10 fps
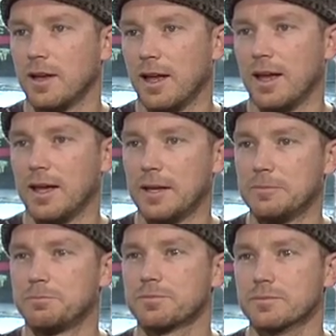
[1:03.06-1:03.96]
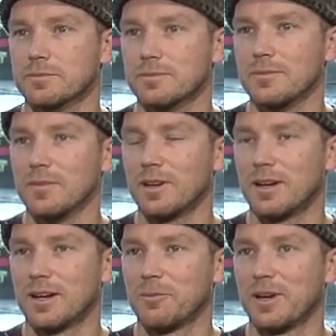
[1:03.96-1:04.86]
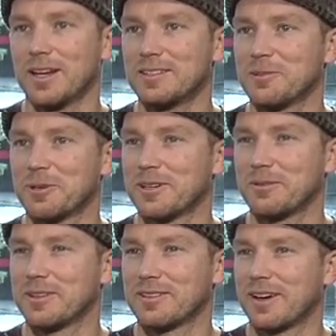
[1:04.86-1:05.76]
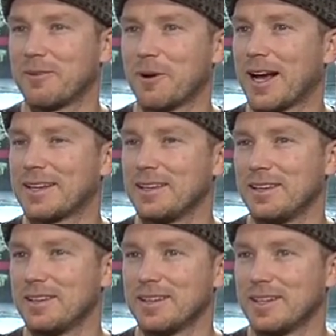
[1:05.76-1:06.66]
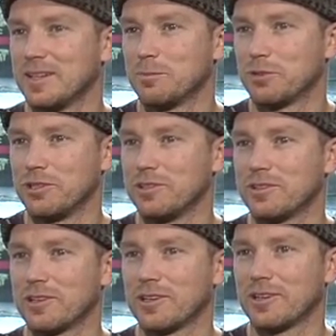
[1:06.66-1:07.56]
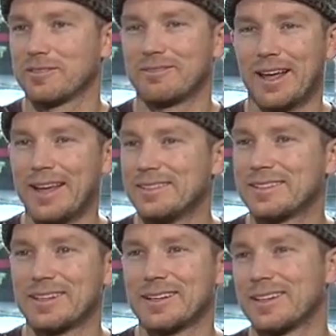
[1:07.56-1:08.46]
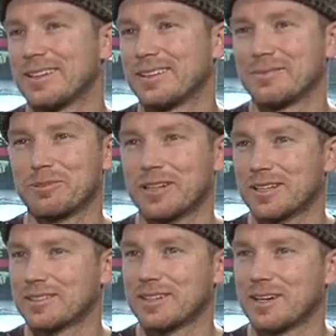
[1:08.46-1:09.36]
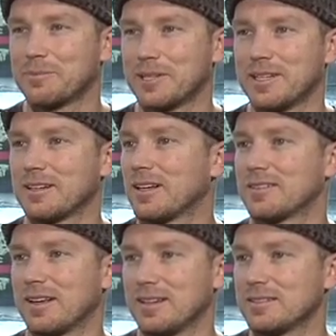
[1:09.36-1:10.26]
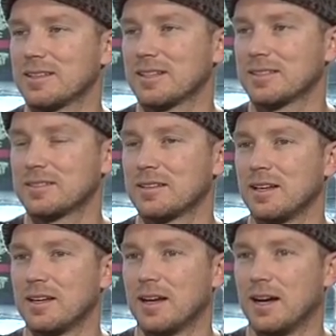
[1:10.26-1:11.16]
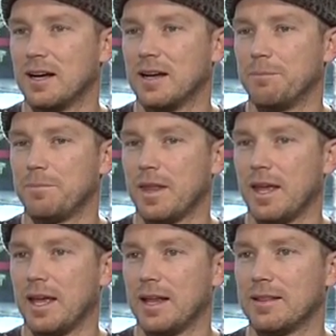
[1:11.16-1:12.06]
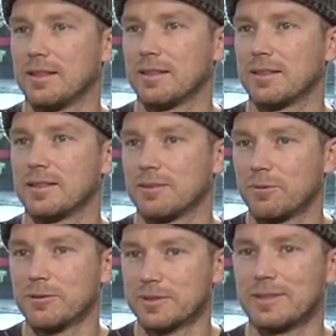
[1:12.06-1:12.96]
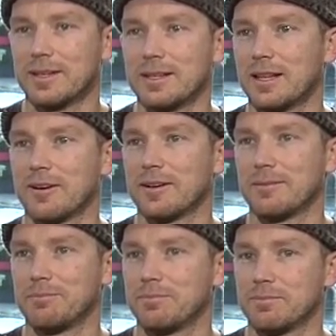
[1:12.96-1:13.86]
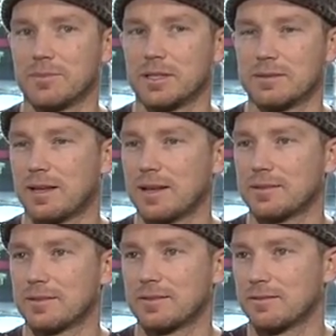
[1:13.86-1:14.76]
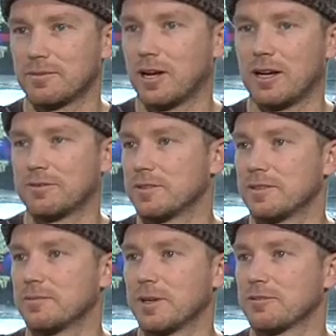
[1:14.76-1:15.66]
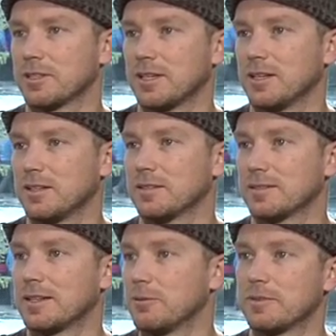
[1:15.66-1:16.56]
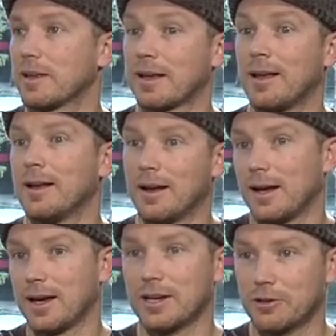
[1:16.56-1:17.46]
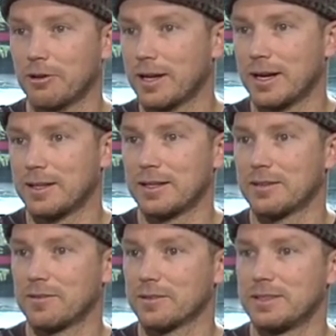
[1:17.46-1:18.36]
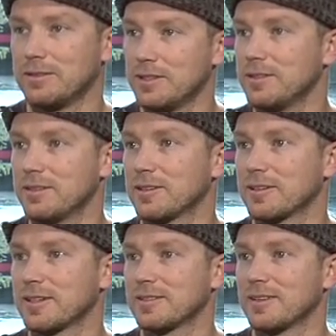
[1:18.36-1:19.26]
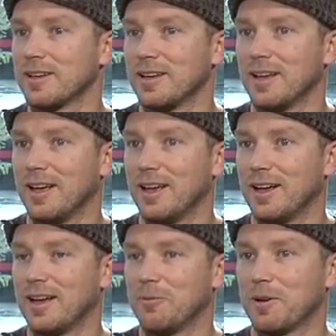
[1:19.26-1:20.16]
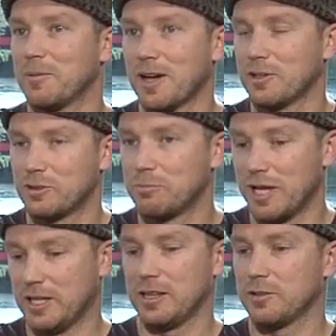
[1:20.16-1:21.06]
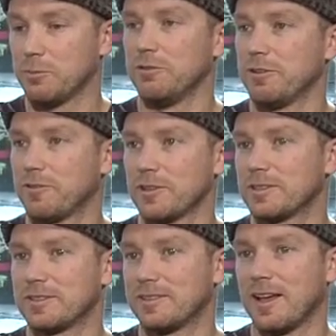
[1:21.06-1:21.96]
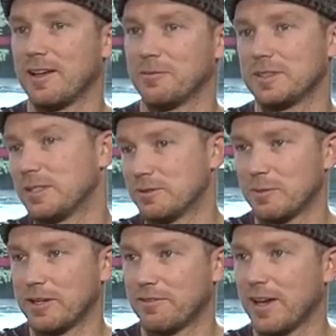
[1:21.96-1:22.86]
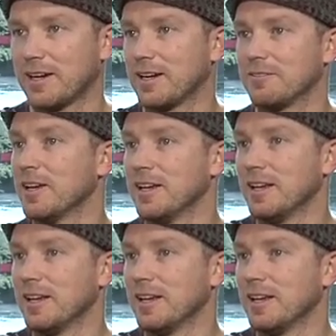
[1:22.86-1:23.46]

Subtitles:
And we actually worked with this kind of wacky producer, agent, production company in Los Angeles. And we were sitting there in this guy's office in Beverly Hills, and he was like, I got a great idea for a TV series. And what about making this movie First Ascent, which he was a big fan of,